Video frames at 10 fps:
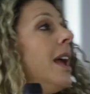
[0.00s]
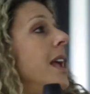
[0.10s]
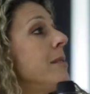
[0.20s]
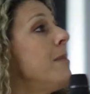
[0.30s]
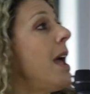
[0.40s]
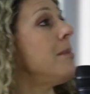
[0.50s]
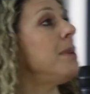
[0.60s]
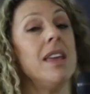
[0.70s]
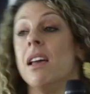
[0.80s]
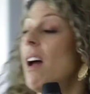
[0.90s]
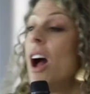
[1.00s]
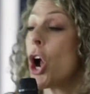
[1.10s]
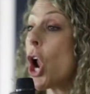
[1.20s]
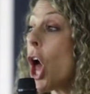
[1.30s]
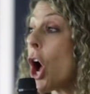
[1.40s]
It may be a
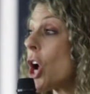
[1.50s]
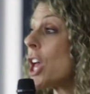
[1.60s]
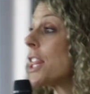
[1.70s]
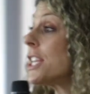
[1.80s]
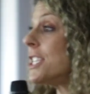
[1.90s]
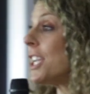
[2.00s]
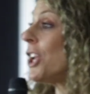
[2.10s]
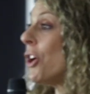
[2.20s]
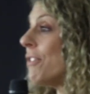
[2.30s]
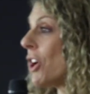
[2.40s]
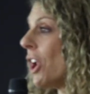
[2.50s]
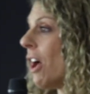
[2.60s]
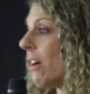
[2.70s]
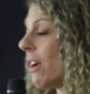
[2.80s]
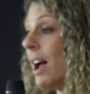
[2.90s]
clock, the ticking of a
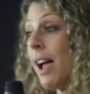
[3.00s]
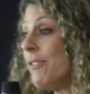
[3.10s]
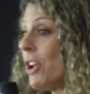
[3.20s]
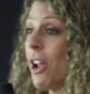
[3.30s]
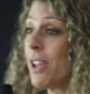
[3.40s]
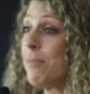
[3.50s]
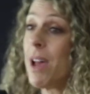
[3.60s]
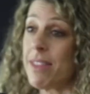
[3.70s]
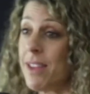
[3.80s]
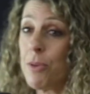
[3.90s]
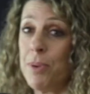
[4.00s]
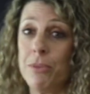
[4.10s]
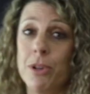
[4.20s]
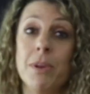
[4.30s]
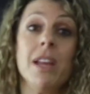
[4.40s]
clock. I have a clock in my therapy
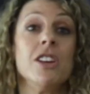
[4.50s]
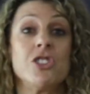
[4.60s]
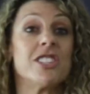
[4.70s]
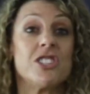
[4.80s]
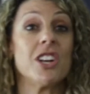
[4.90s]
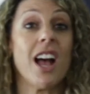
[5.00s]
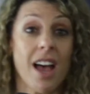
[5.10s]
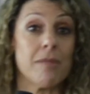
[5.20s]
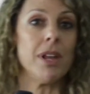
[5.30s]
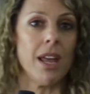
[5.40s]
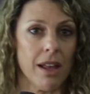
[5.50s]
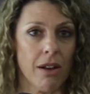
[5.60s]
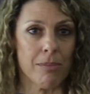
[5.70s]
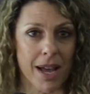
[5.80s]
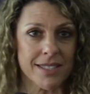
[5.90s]
room just to guide me how
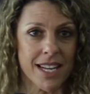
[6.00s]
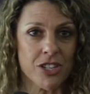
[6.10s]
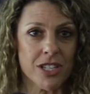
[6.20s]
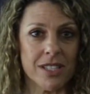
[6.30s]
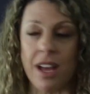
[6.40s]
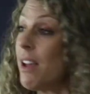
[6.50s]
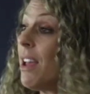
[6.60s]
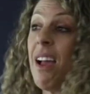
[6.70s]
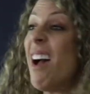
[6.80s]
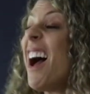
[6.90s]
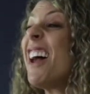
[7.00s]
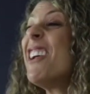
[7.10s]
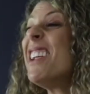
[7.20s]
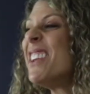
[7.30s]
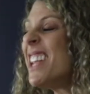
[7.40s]
long my sessions are. I
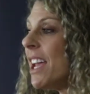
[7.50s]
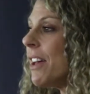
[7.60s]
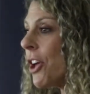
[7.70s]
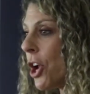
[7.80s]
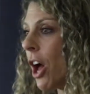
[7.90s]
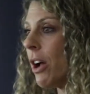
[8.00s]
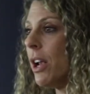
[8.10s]
don't even hear the clock.